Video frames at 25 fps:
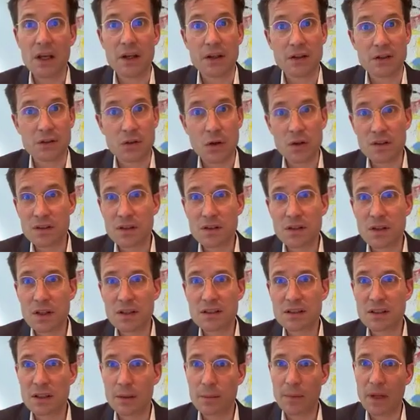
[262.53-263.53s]
So it's a
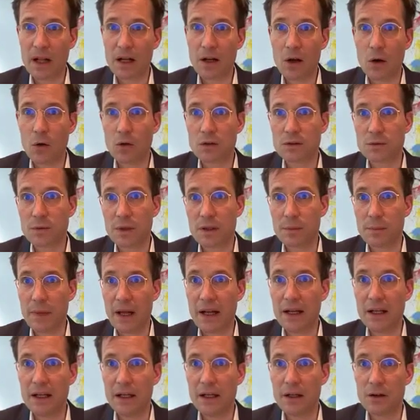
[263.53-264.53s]
system that goes with
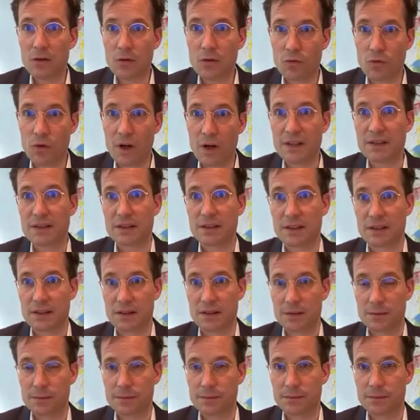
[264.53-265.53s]
many risks.